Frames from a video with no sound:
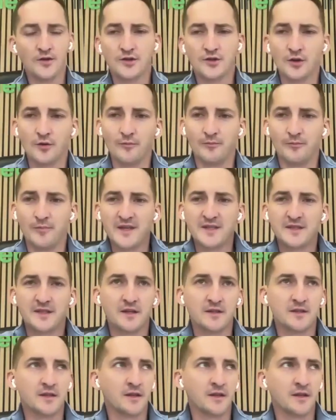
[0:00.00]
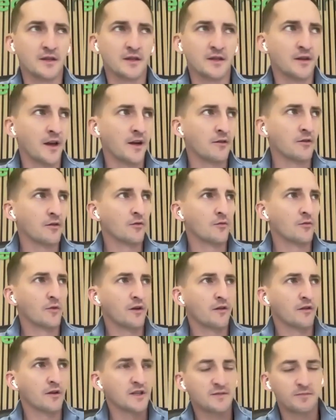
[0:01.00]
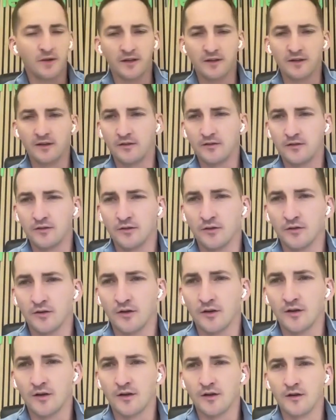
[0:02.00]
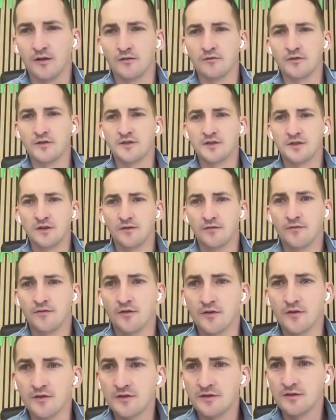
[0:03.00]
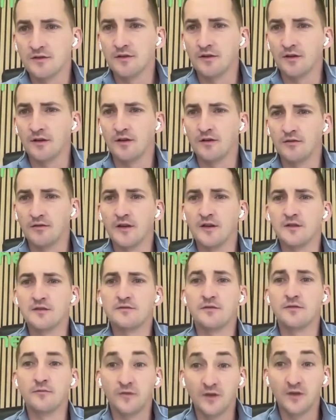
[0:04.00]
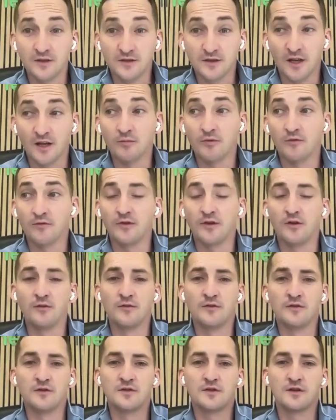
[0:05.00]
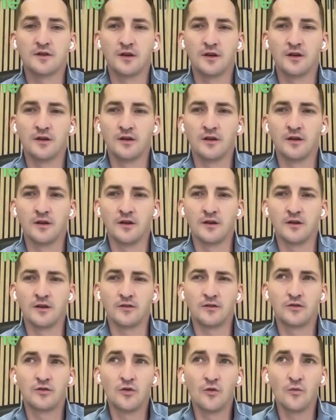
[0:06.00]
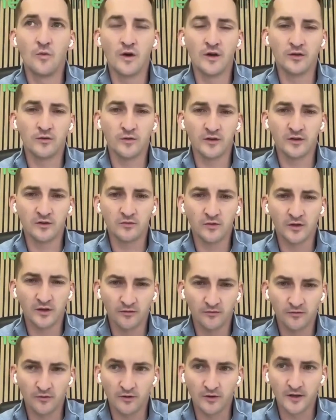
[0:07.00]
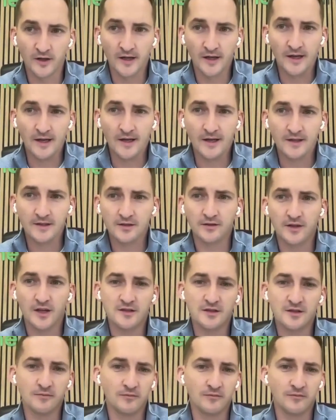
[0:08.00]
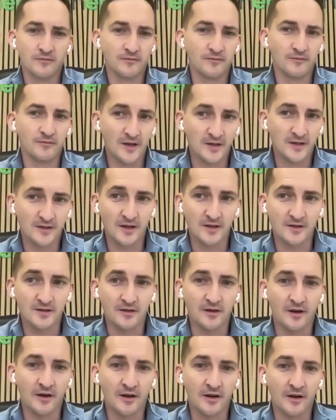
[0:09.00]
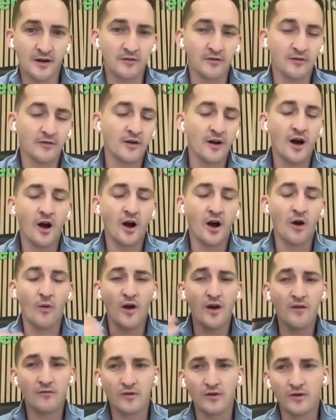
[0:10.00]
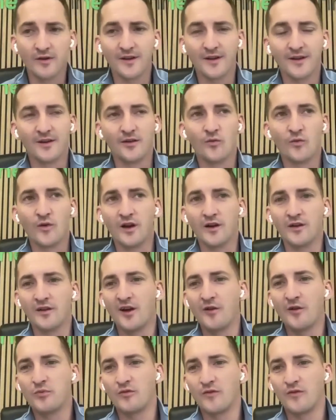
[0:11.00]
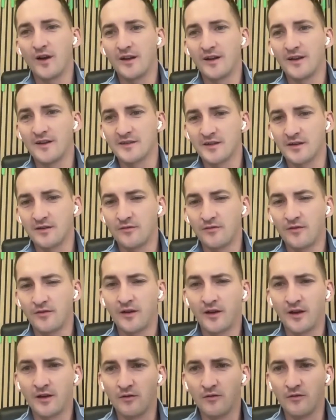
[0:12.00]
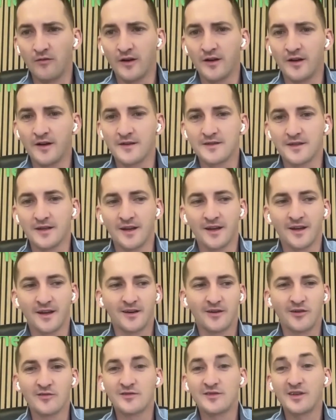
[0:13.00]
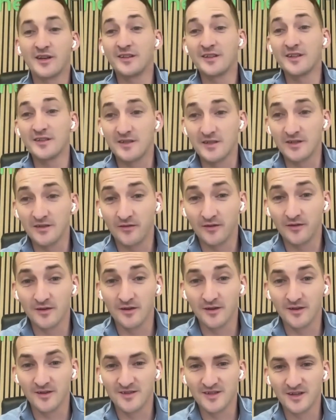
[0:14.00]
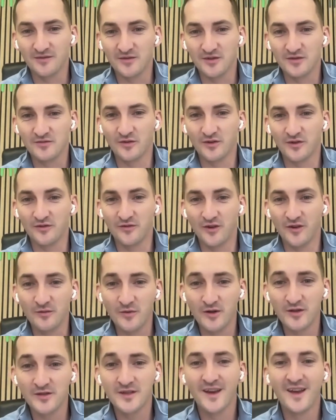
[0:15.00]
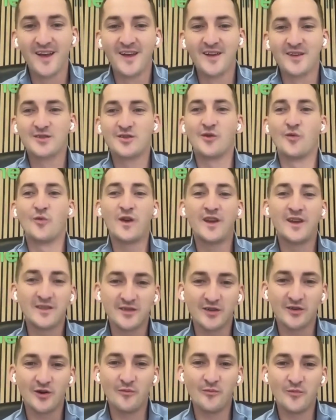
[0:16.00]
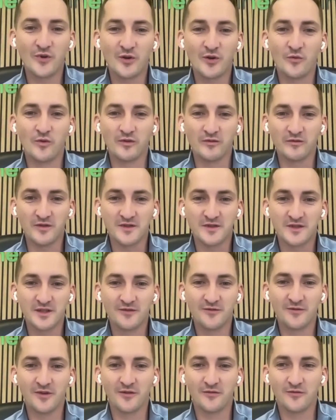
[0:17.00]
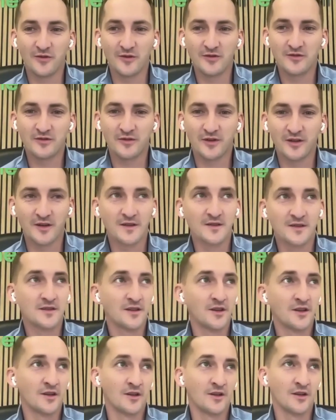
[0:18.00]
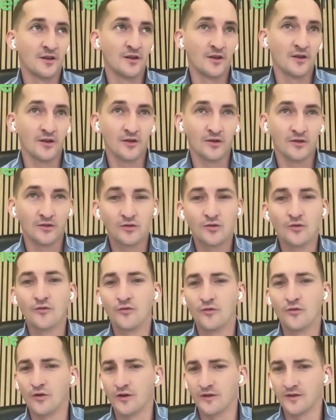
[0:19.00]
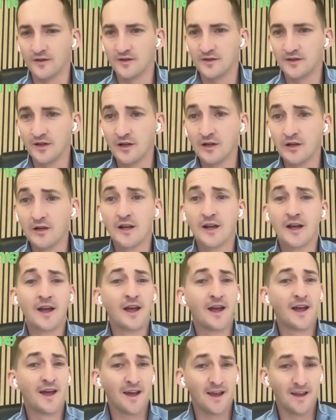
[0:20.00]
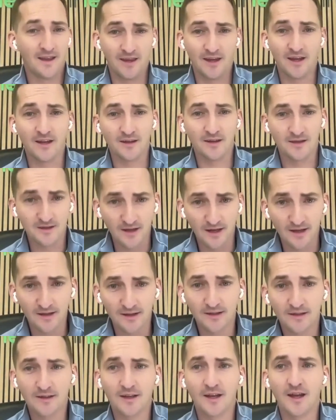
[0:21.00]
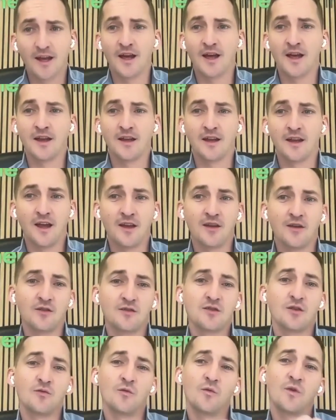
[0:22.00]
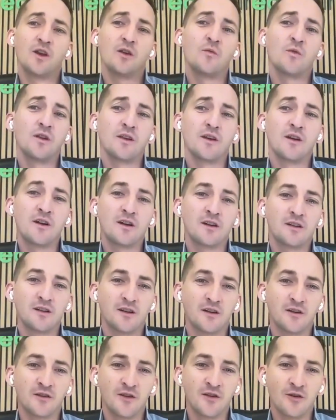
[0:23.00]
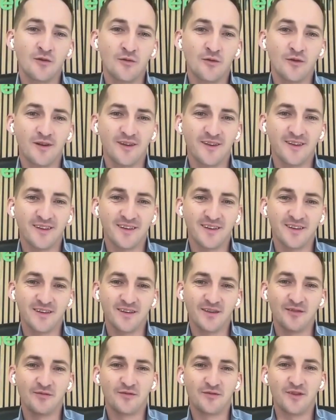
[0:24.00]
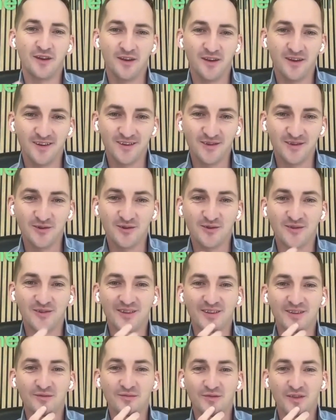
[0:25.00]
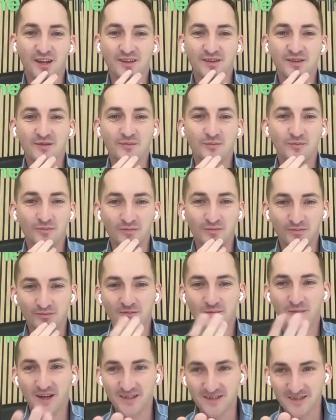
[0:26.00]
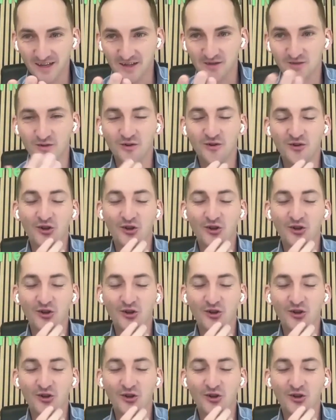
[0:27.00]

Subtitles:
So best case scenario, we are expecting to receive first credits from these type of loans in Q1 2024. So that's a best case scenario. However, we are now providing as a HeavyFinance consultancy service for the farmers. So we as a company will receive the first credits in Q4 this year and then sell it. And so we will earlier know if that makes sense